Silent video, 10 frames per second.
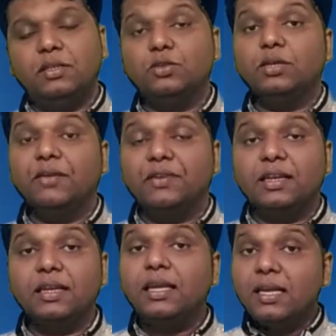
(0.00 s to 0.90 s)
So
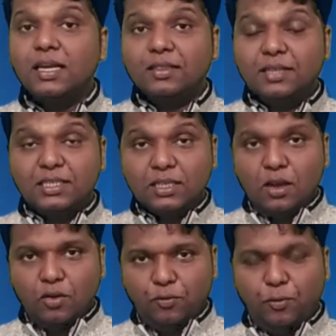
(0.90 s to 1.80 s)
definitely this
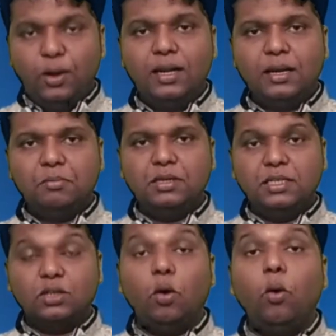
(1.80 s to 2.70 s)
full number,
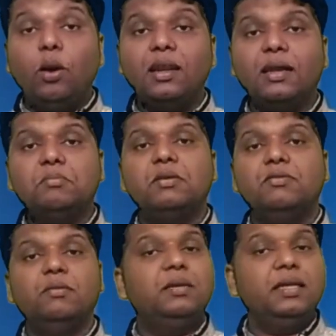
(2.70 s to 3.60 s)
this whole number
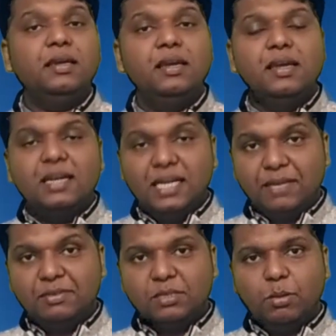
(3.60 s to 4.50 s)
will be
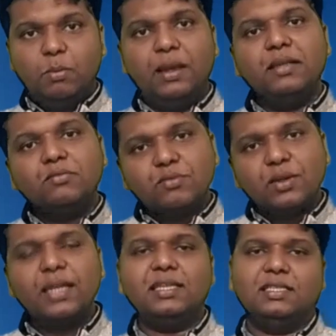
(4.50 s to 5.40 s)
divisible by
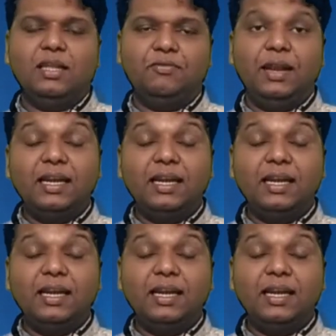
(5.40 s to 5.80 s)
3 itself.